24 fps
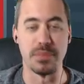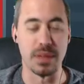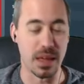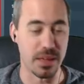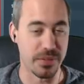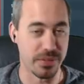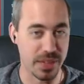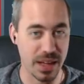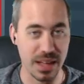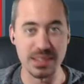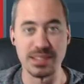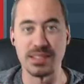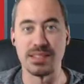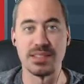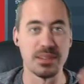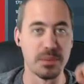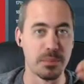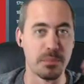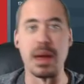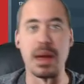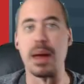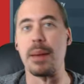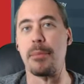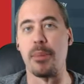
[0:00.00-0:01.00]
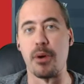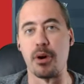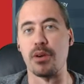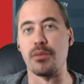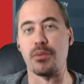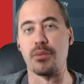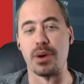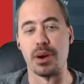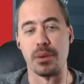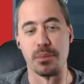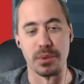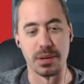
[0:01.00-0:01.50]
That's the main part of
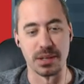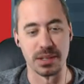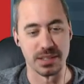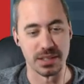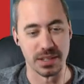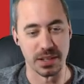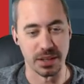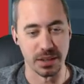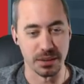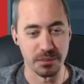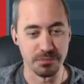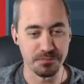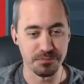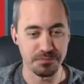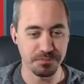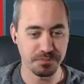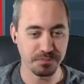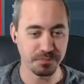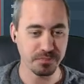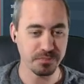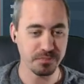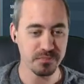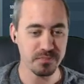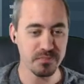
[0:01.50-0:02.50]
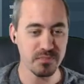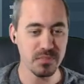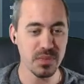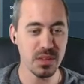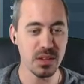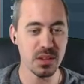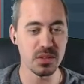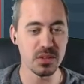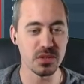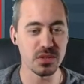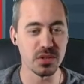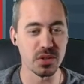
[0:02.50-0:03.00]
what I want to tell you.
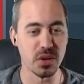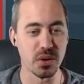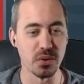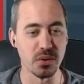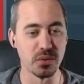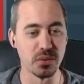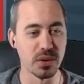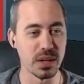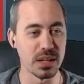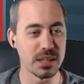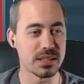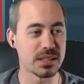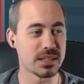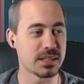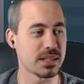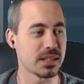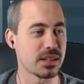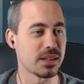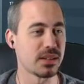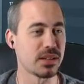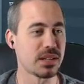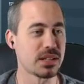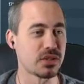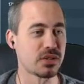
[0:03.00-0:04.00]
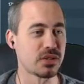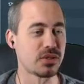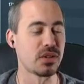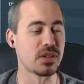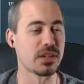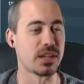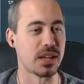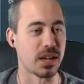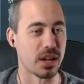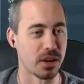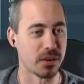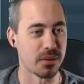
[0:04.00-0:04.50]
So let's let's look
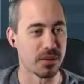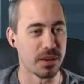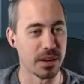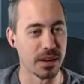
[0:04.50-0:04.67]
here